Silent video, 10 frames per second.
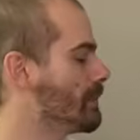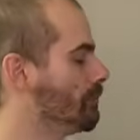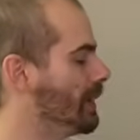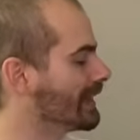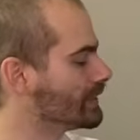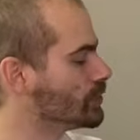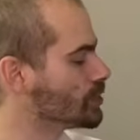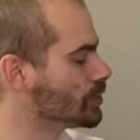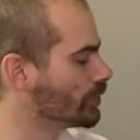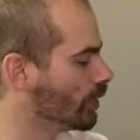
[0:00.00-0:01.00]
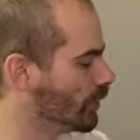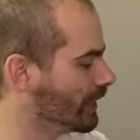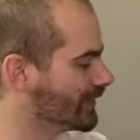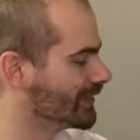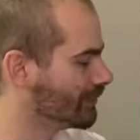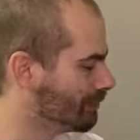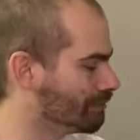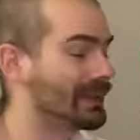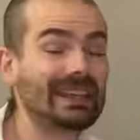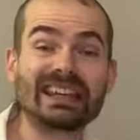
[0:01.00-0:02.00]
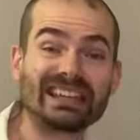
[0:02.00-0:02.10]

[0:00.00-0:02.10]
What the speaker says: but you should always be